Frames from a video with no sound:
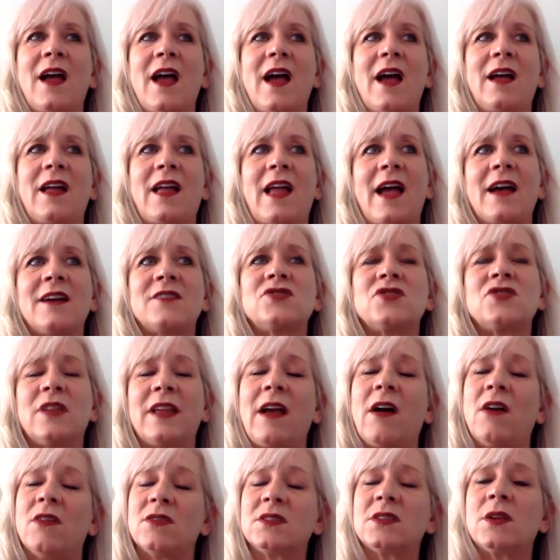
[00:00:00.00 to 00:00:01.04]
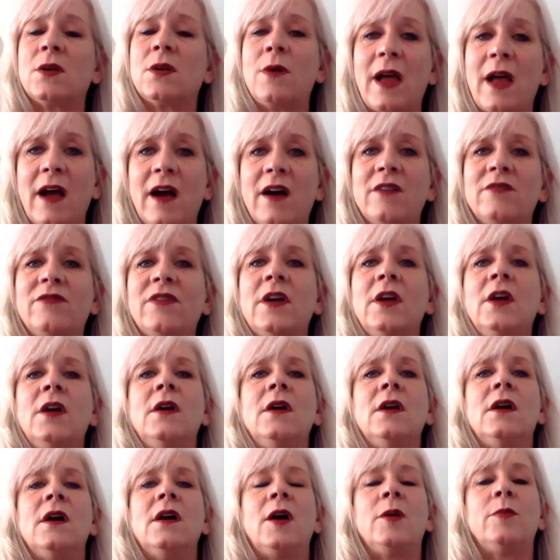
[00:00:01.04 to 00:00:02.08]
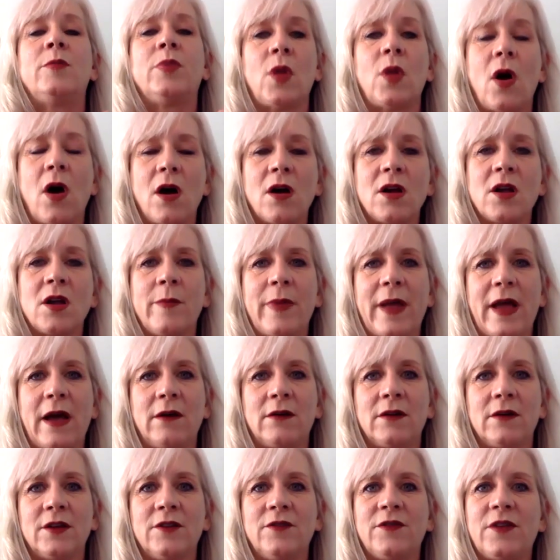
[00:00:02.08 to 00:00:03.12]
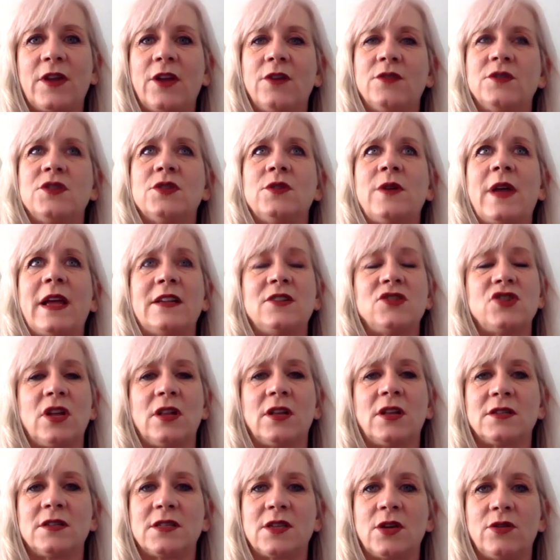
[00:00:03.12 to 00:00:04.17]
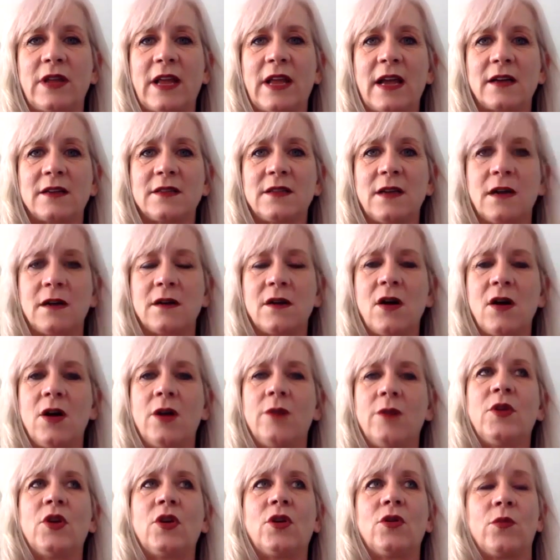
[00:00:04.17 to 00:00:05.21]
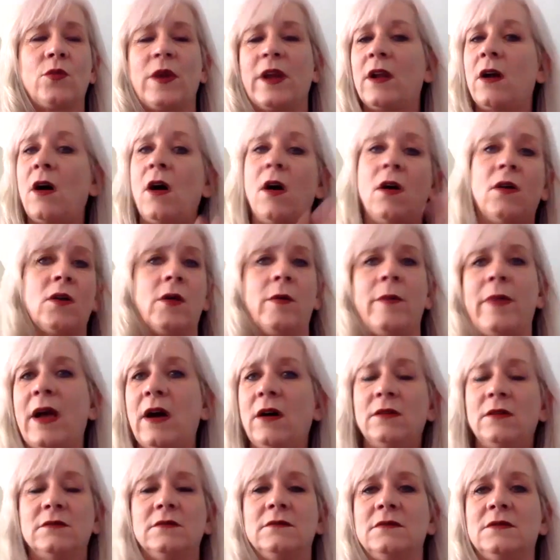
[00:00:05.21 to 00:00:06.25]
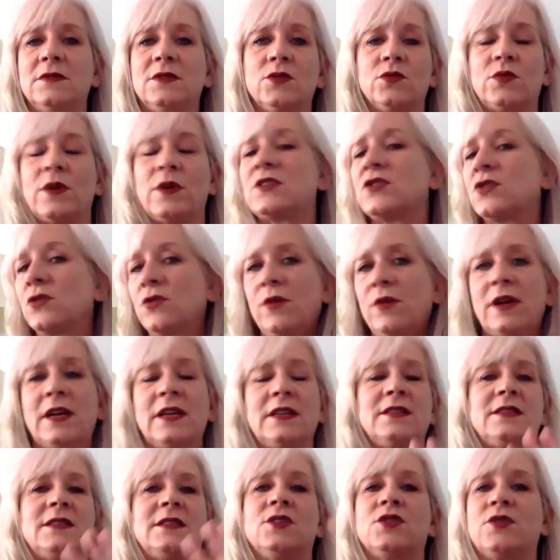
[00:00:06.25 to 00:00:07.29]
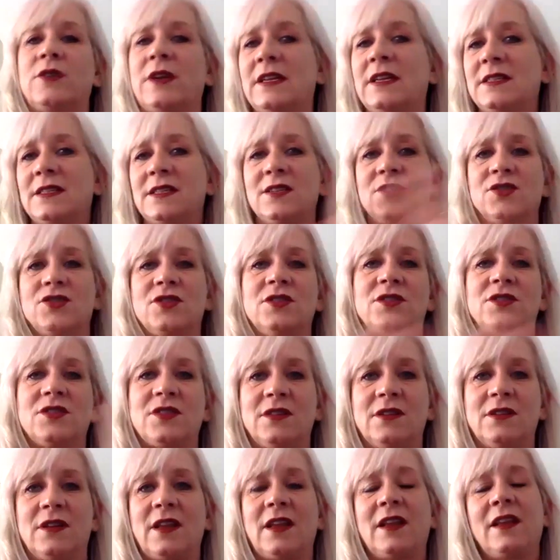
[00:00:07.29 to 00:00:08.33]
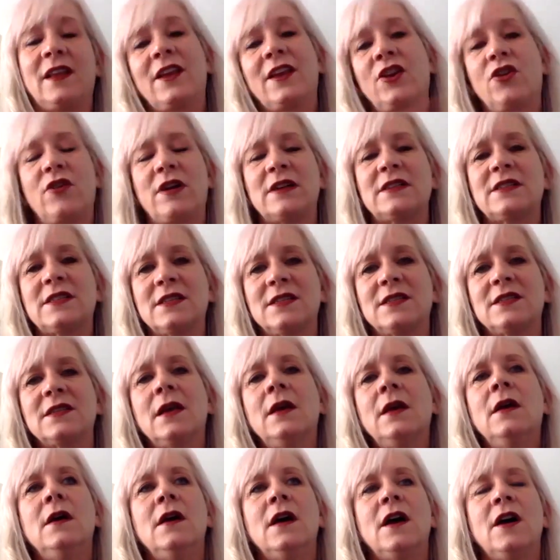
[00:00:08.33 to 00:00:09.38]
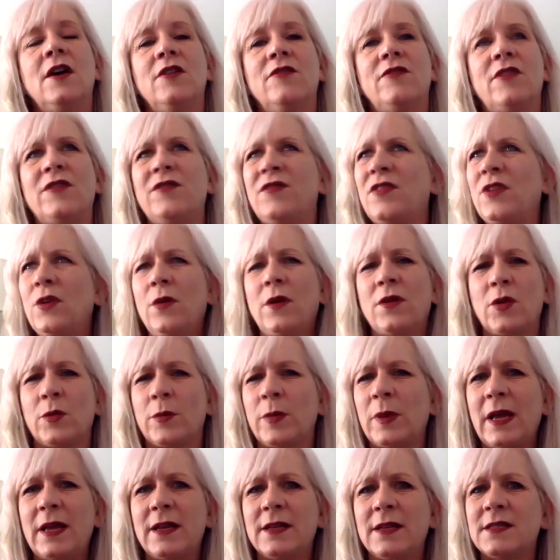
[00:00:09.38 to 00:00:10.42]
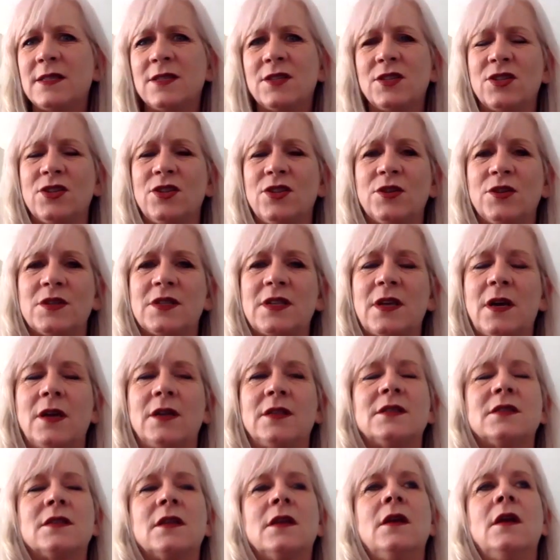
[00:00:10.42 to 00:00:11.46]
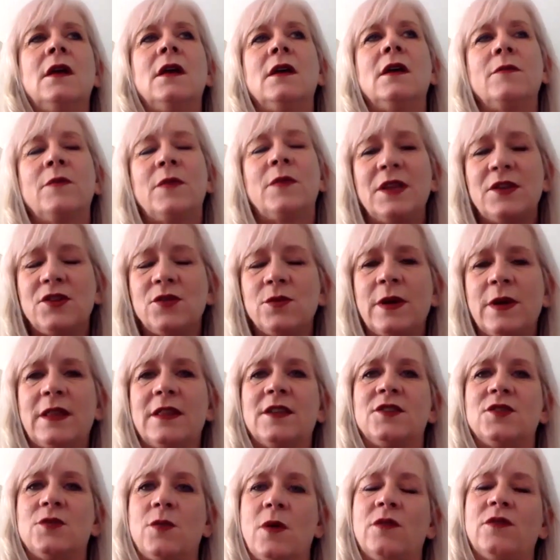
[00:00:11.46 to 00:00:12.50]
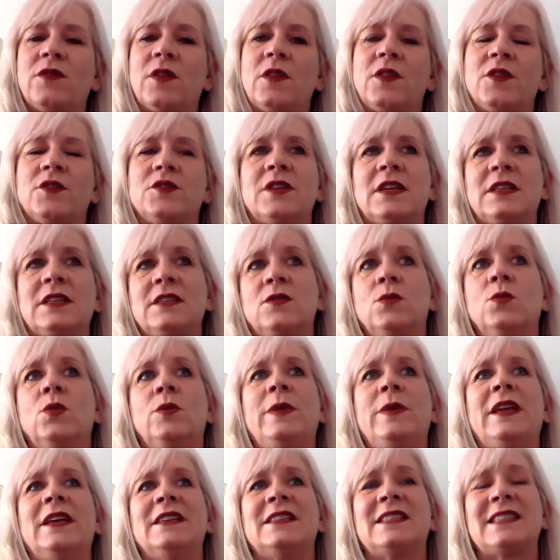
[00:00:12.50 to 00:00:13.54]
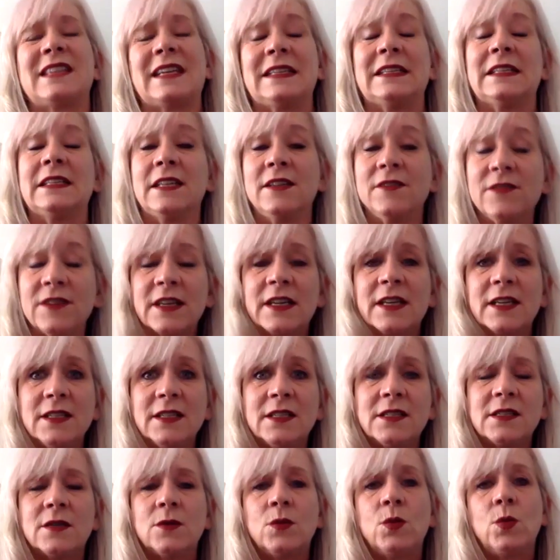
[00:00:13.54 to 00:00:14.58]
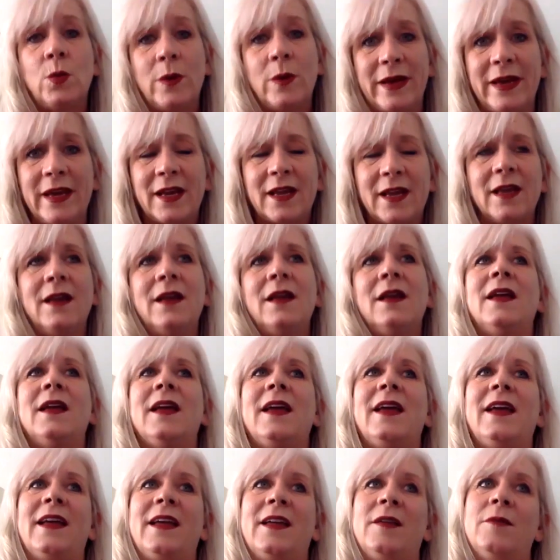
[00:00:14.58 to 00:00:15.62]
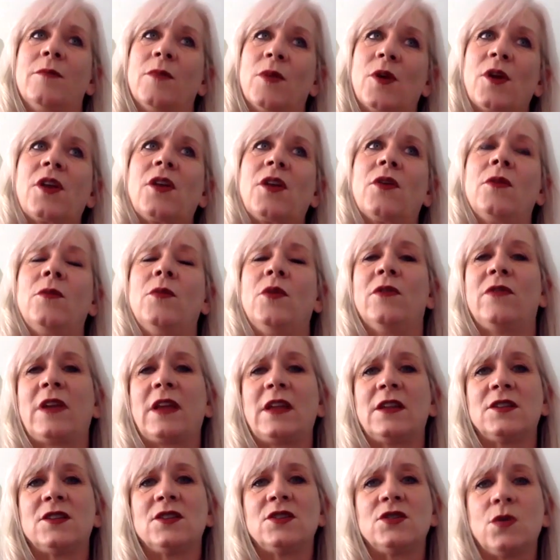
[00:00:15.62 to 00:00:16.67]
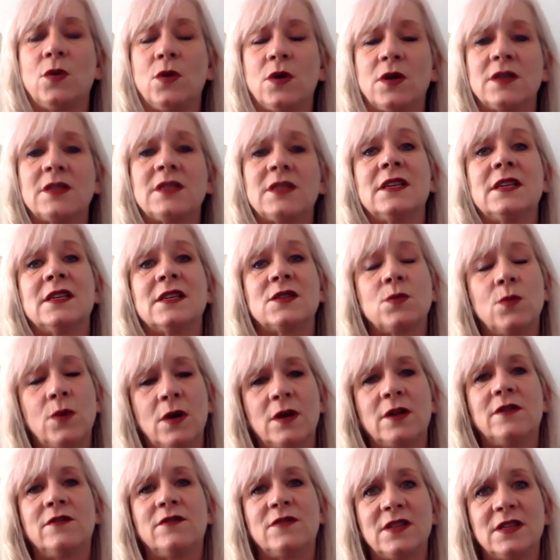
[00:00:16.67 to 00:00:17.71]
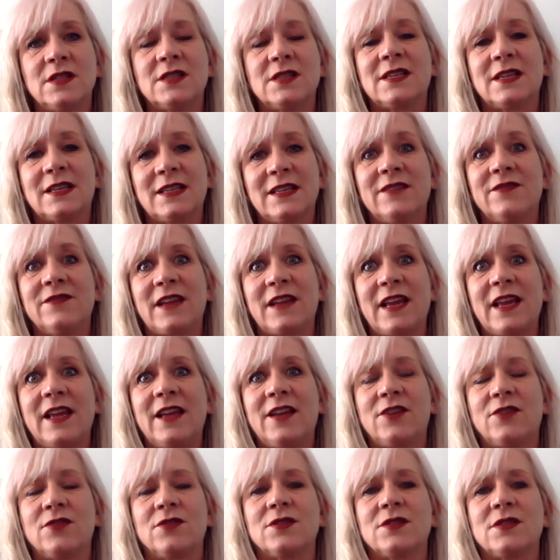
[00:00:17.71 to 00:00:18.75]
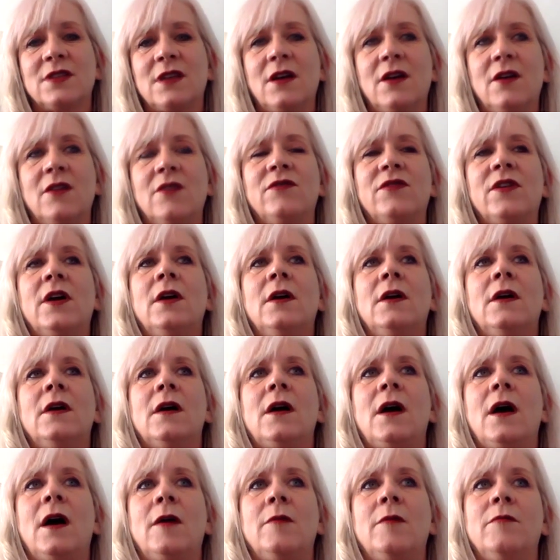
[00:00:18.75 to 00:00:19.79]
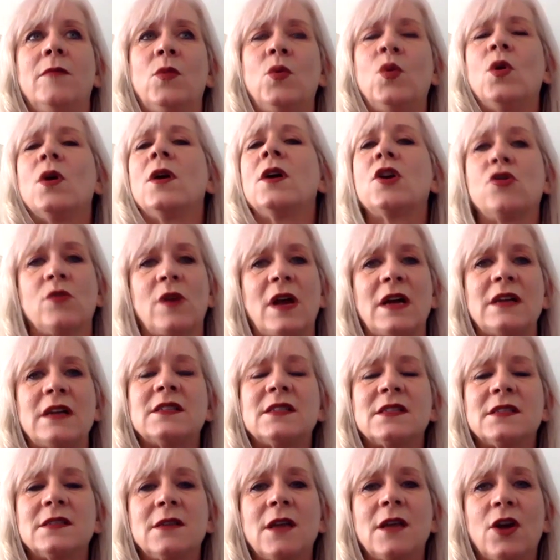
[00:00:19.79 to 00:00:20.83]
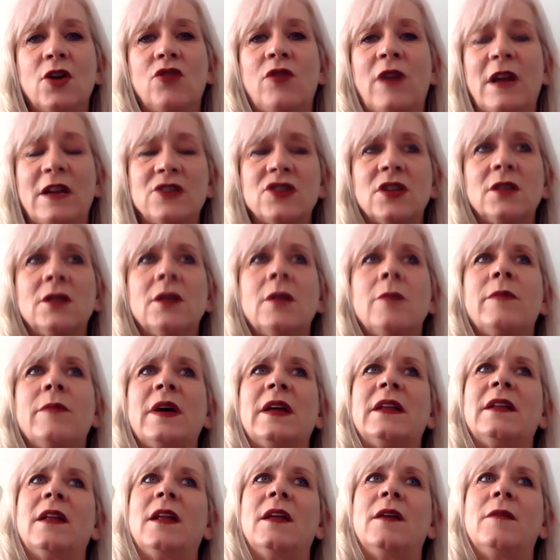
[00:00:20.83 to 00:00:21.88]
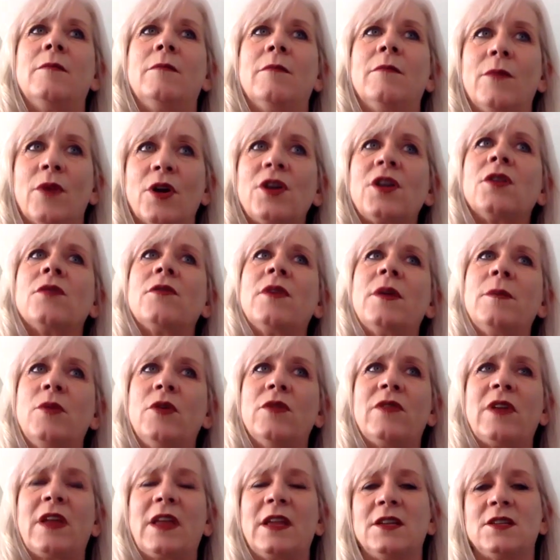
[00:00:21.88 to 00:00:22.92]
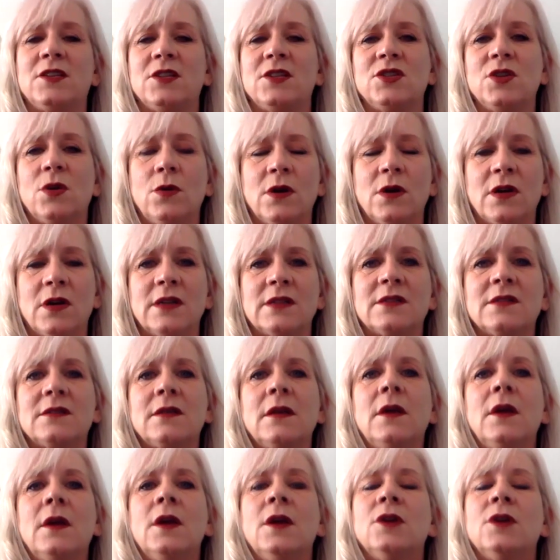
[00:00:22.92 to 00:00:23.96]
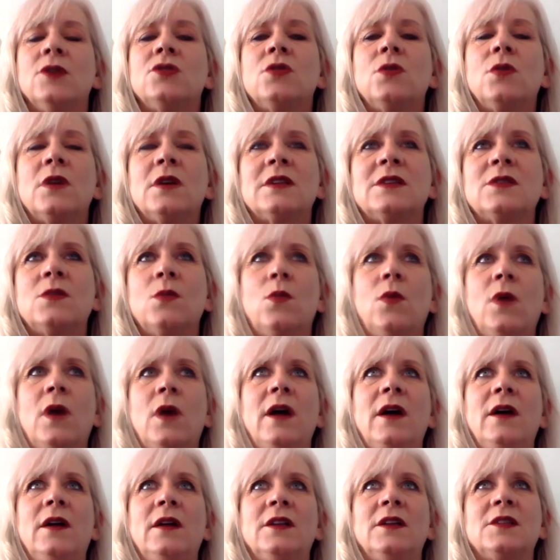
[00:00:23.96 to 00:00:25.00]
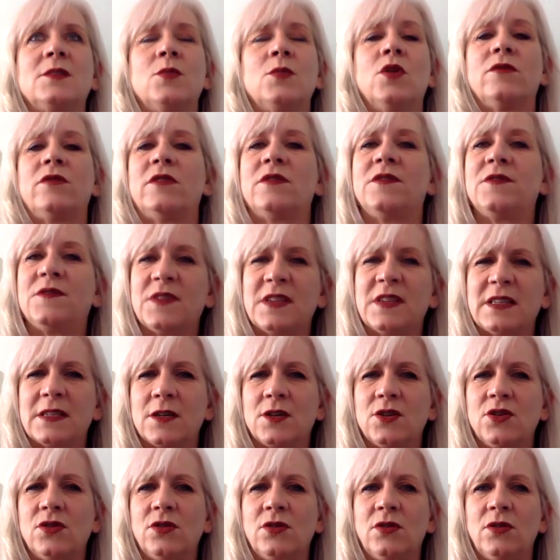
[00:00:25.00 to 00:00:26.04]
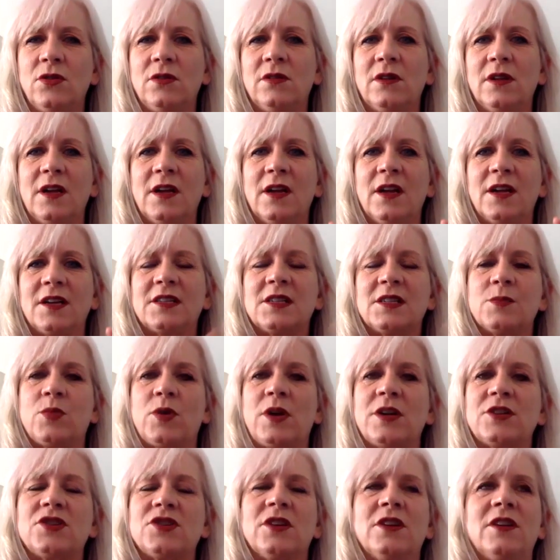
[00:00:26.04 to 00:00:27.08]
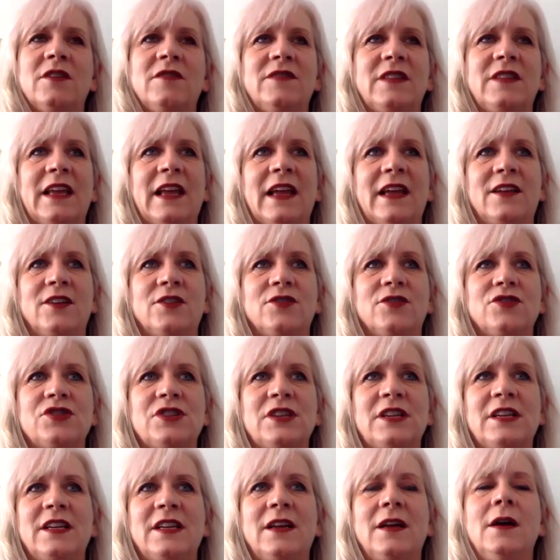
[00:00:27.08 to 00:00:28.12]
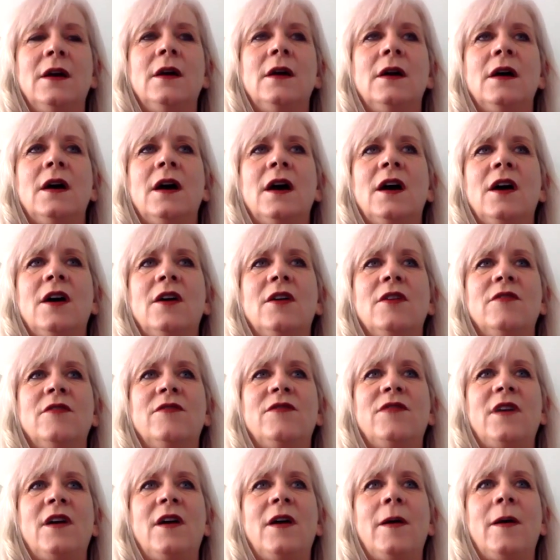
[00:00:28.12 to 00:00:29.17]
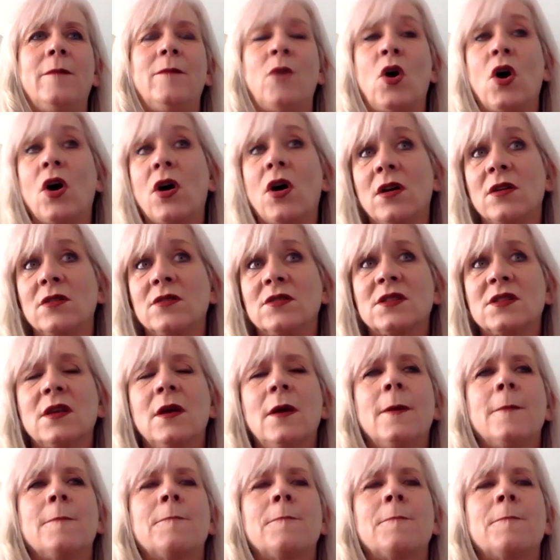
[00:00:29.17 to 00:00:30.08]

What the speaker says: actually also have a blog about it. If you go to angeliczodiac.com, you can read all about the retrogrades, the transitions and ingresses of a few other planets into new signs between the 12th and 13th. It will be a significant week, and Mercury moving into Taurus is one of the significators of more aggression. But Mercury moving into Taurus, while it's more of a physical expression of the energy of Mars,